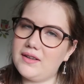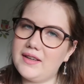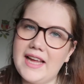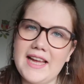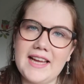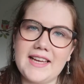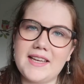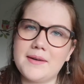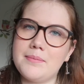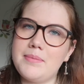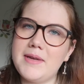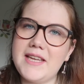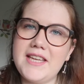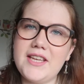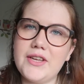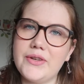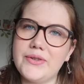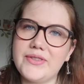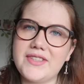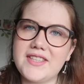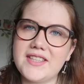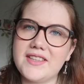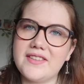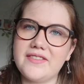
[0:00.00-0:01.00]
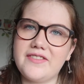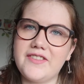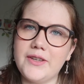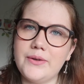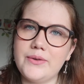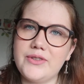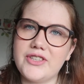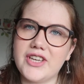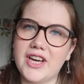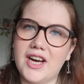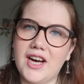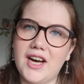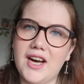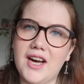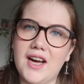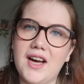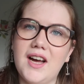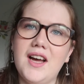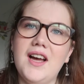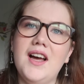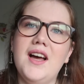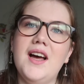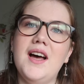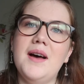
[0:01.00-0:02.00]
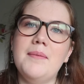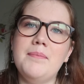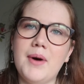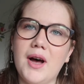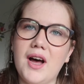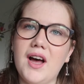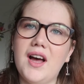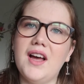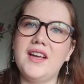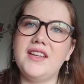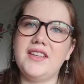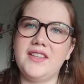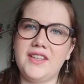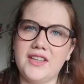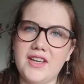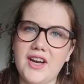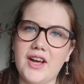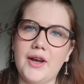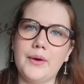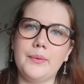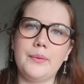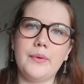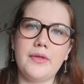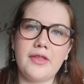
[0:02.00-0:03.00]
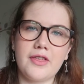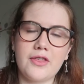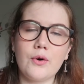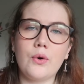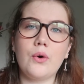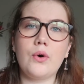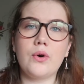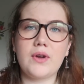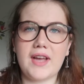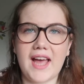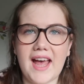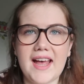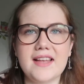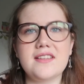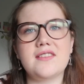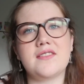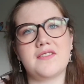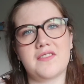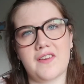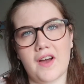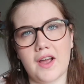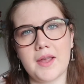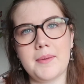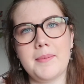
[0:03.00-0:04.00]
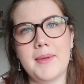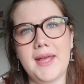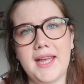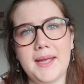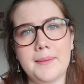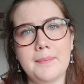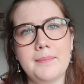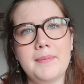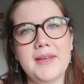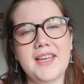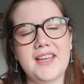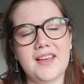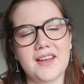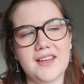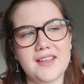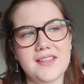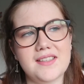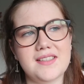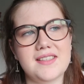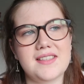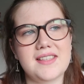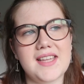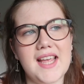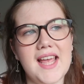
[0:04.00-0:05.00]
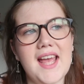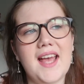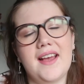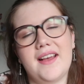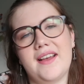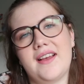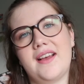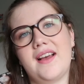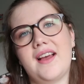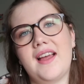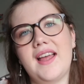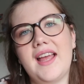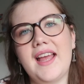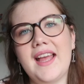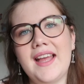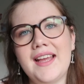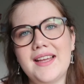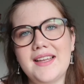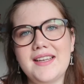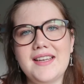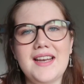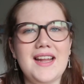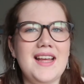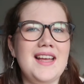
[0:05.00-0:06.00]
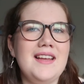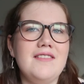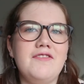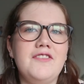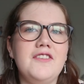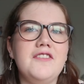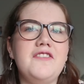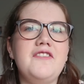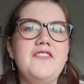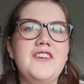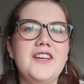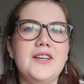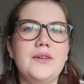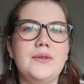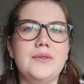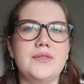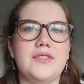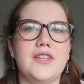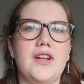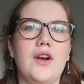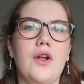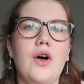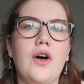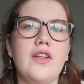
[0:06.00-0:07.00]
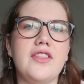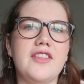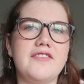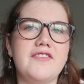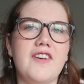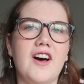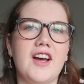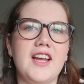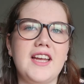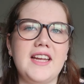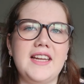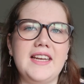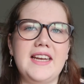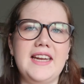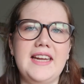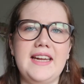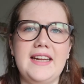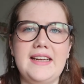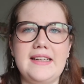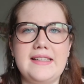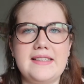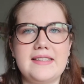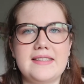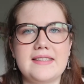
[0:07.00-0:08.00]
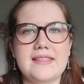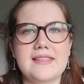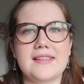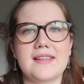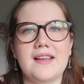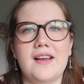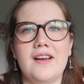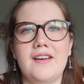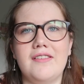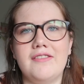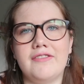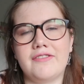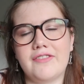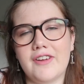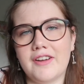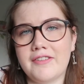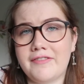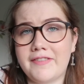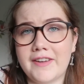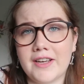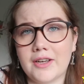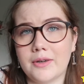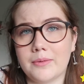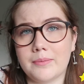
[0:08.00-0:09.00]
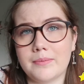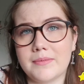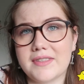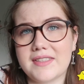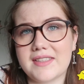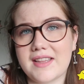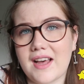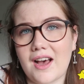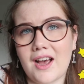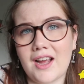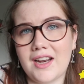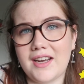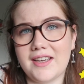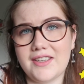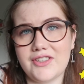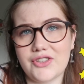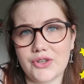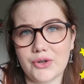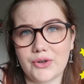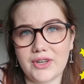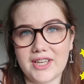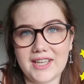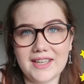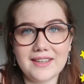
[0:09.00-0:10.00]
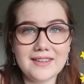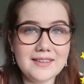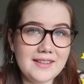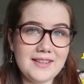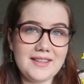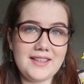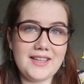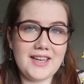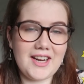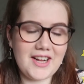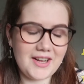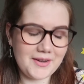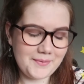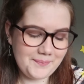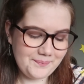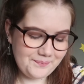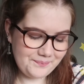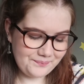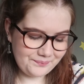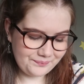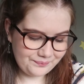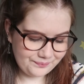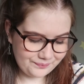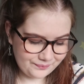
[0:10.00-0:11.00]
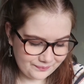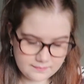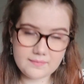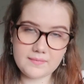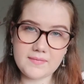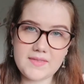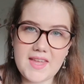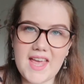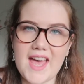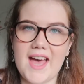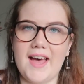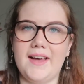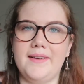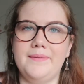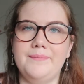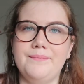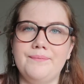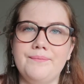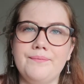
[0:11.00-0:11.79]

It could be used in the future, but you know, Thor gets Fight Me because it fulfills a lot of the fighting needs of films that I enjoy, you know? Yeah.